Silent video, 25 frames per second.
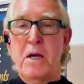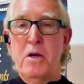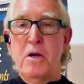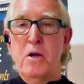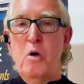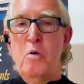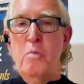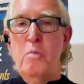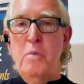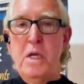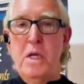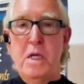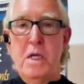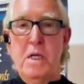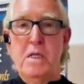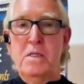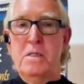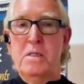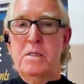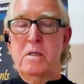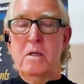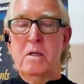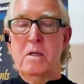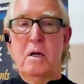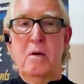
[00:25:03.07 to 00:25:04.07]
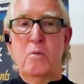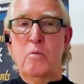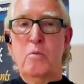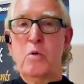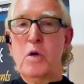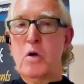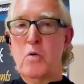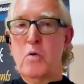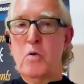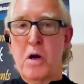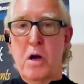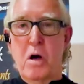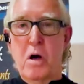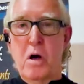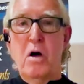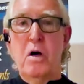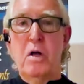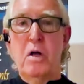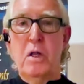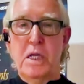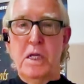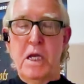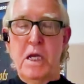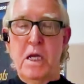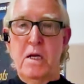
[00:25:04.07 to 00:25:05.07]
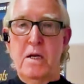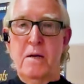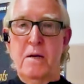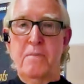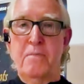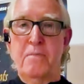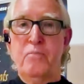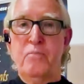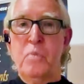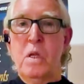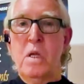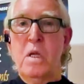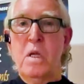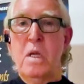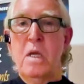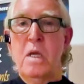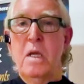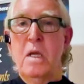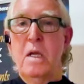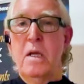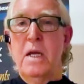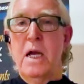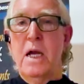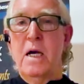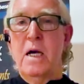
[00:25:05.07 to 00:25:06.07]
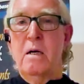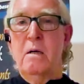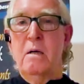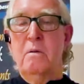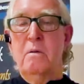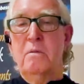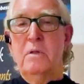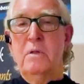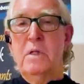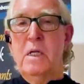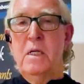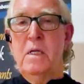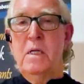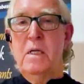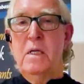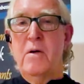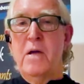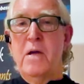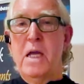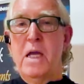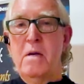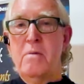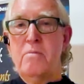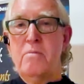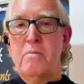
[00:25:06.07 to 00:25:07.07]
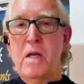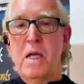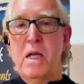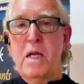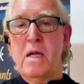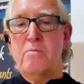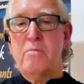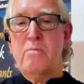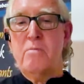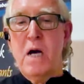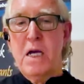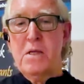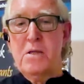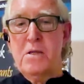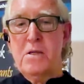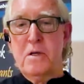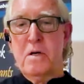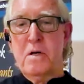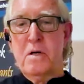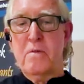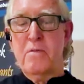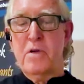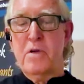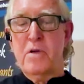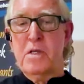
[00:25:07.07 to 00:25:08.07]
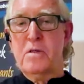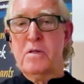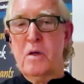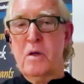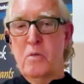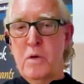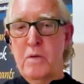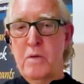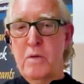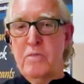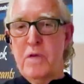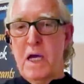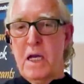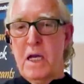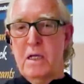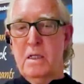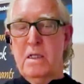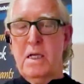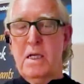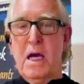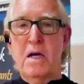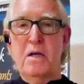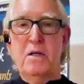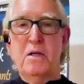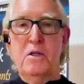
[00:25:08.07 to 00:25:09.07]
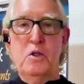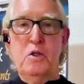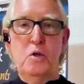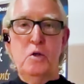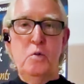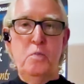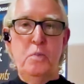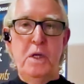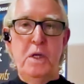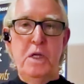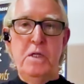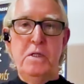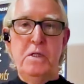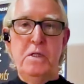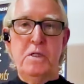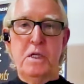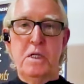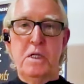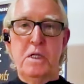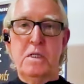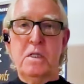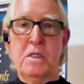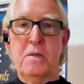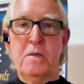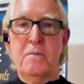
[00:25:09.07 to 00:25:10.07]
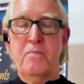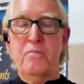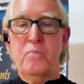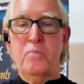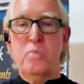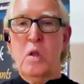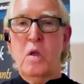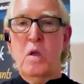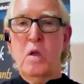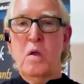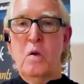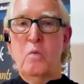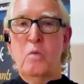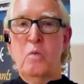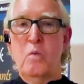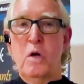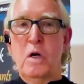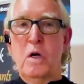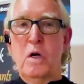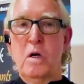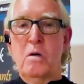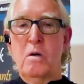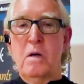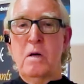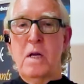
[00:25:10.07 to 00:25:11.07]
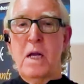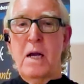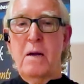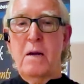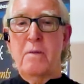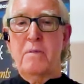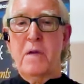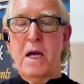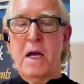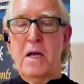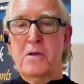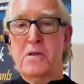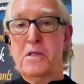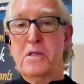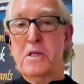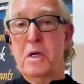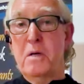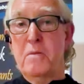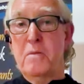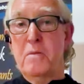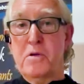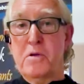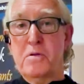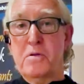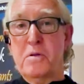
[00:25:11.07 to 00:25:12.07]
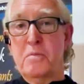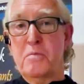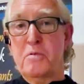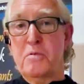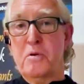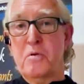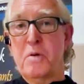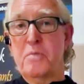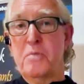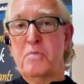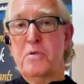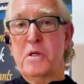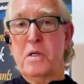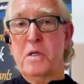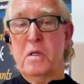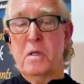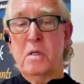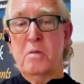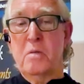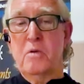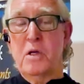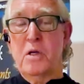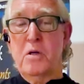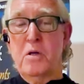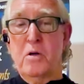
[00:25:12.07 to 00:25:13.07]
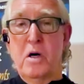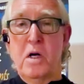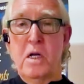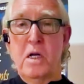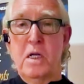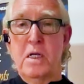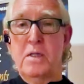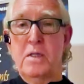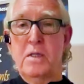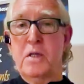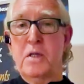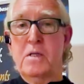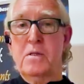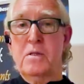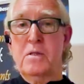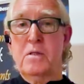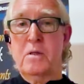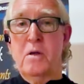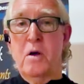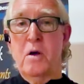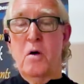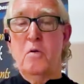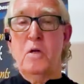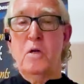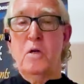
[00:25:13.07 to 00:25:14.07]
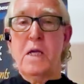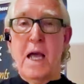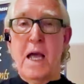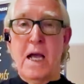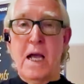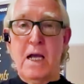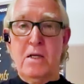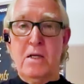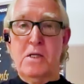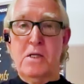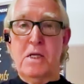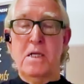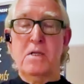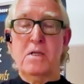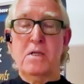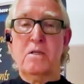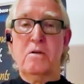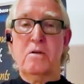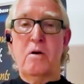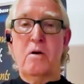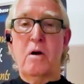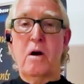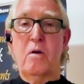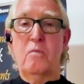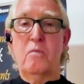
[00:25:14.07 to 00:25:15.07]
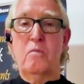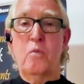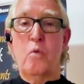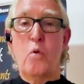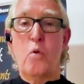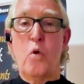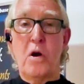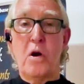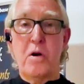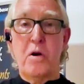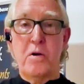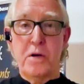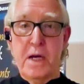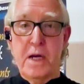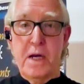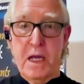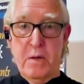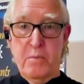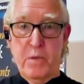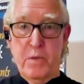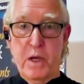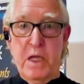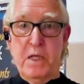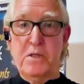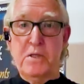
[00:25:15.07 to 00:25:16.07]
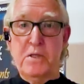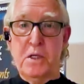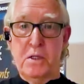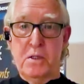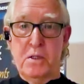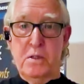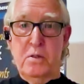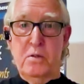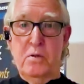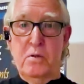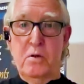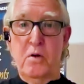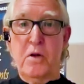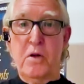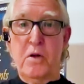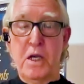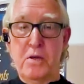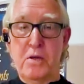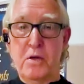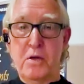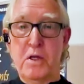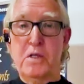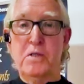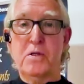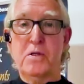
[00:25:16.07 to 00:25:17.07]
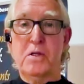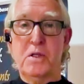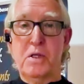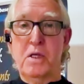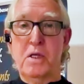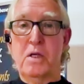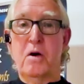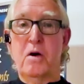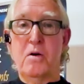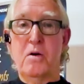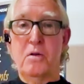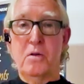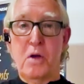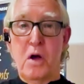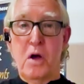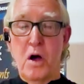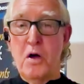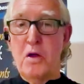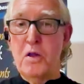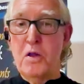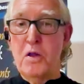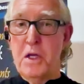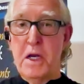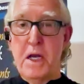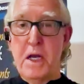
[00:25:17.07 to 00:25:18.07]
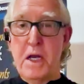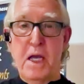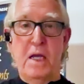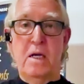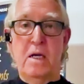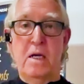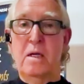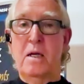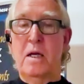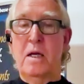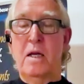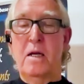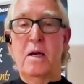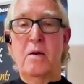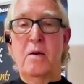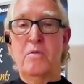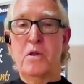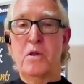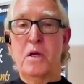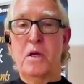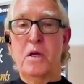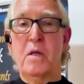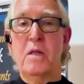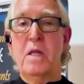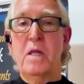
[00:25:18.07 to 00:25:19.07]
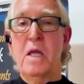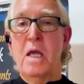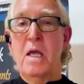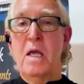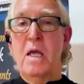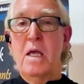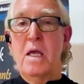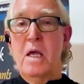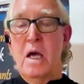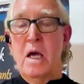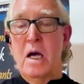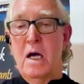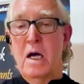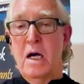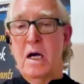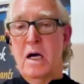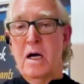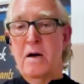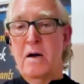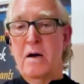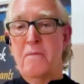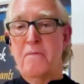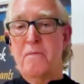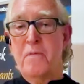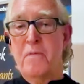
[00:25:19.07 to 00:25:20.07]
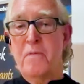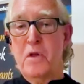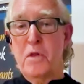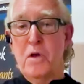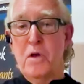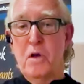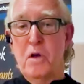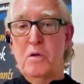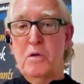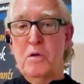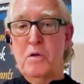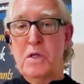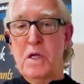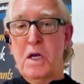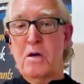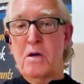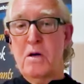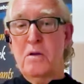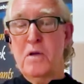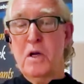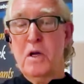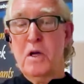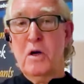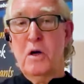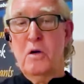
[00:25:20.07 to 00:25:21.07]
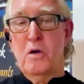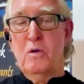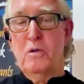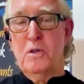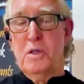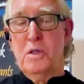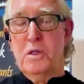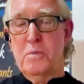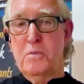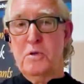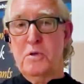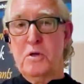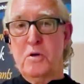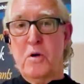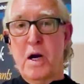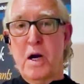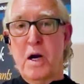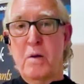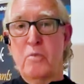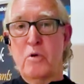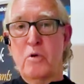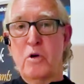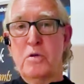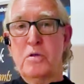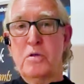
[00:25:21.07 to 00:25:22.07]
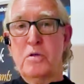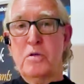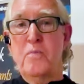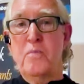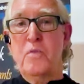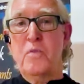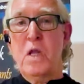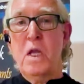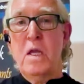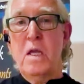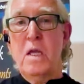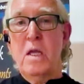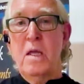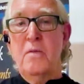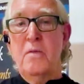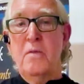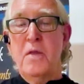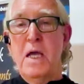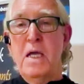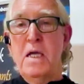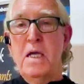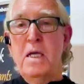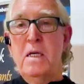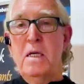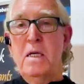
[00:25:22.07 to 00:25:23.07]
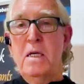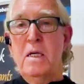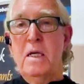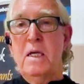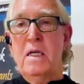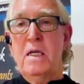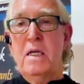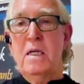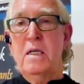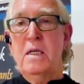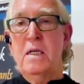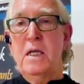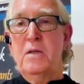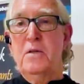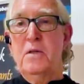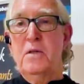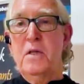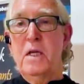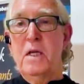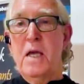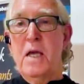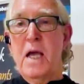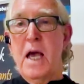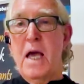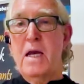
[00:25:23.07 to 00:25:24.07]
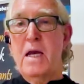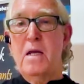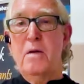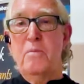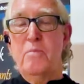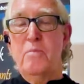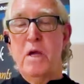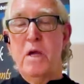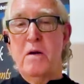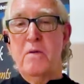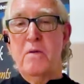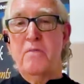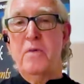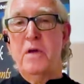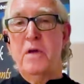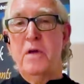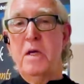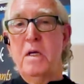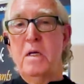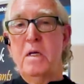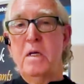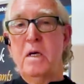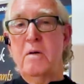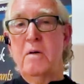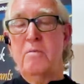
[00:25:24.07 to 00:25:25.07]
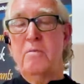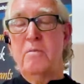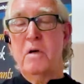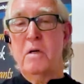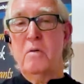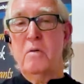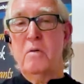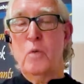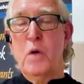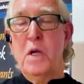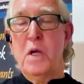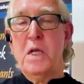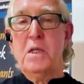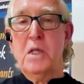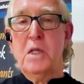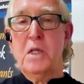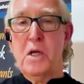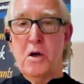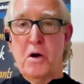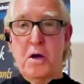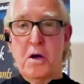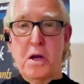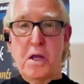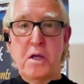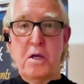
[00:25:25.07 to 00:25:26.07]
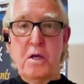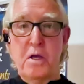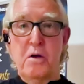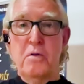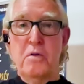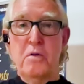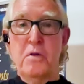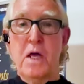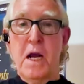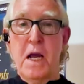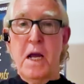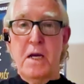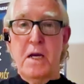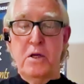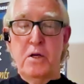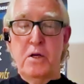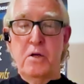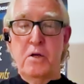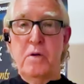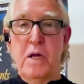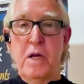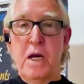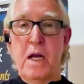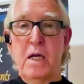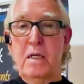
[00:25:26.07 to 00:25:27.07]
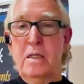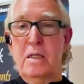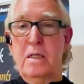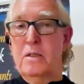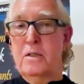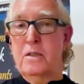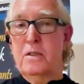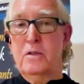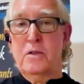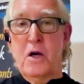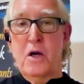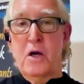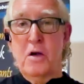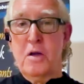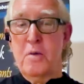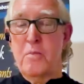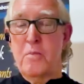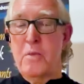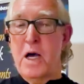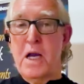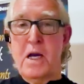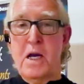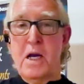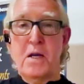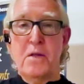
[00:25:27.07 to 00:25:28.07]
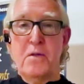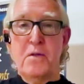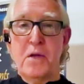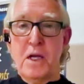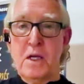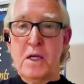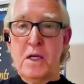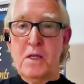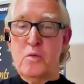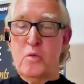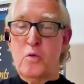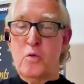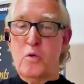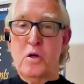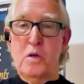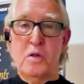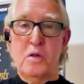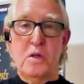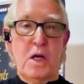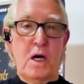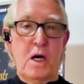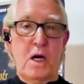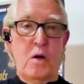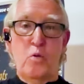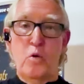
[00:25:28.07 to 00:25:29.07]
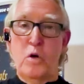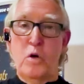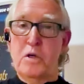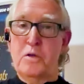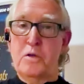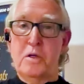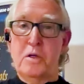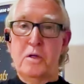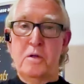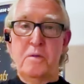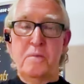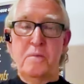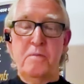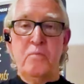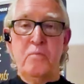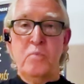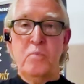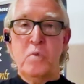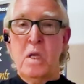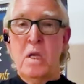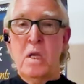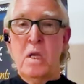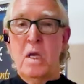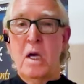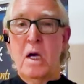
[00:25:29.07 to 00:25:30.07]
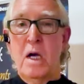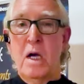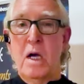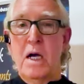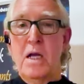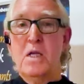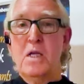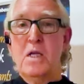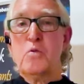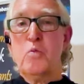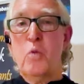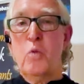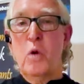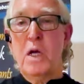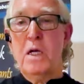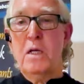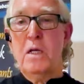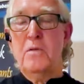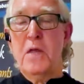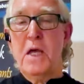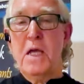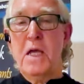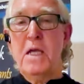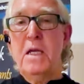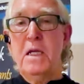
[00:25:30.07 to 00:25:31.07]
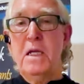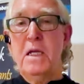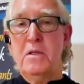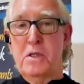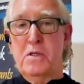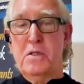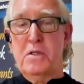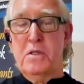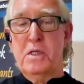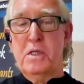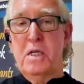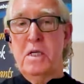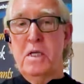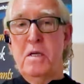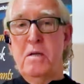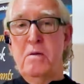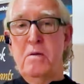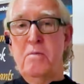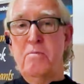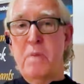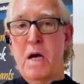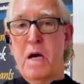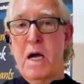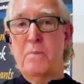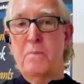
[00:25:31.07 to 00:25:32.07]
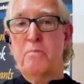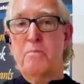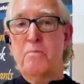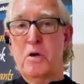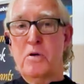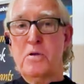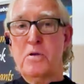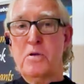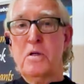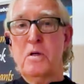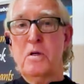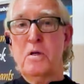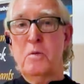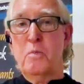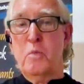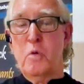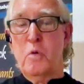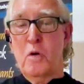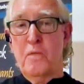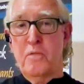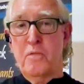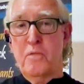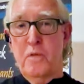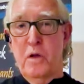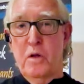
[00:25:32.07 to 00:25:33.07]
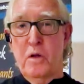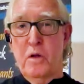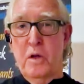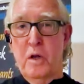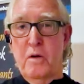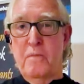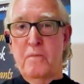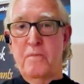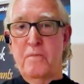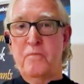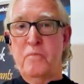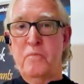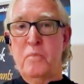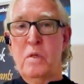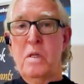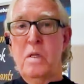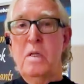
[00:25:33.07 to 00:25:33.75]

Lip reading: by no means are we going all in. Now, you know, in my service, so we've got kind of two pieces where I've got a silver subscription, we call it, that's only access to our warrant databases. Okay, you get to see all the data and everything. For those that are the gold subscribers, they get the added benefit of a weekly audio that I do, and I can talk about anything in the world that I want to. As well, they get to see my personal portfolio,